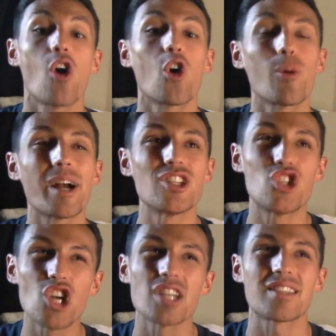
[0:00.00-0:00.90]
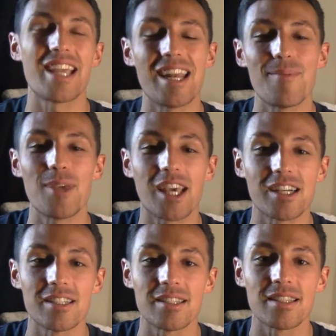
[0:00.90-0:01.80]
Or am I just in it
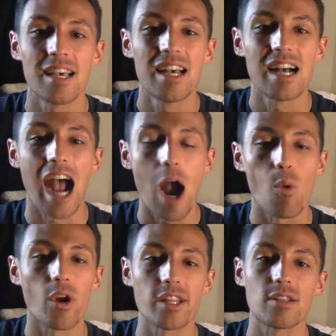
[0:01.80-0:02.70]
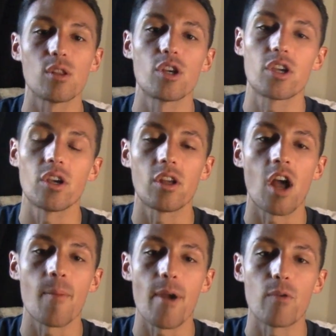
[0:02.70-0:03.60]
because I want it to look good
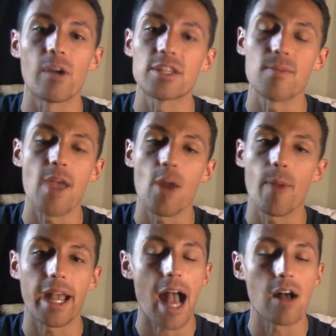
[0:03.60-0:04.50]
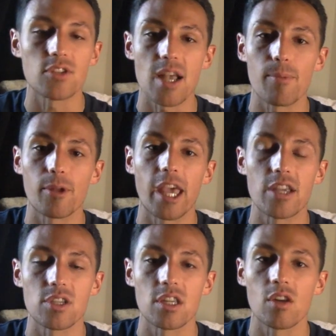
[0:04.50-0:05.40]
on my resume or my college
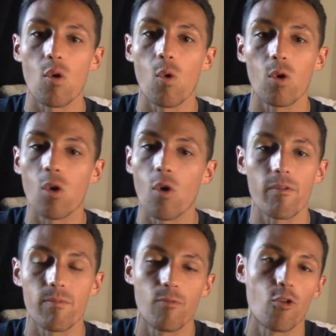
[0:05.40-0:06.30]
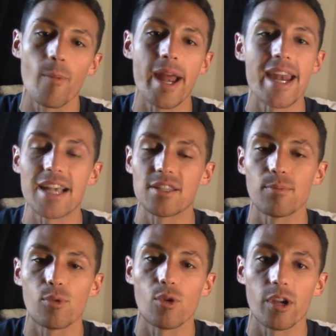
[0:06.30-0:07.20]
application or for my next
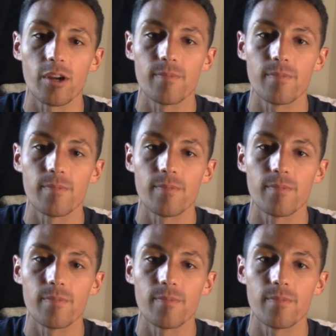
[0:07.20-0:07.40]
employer?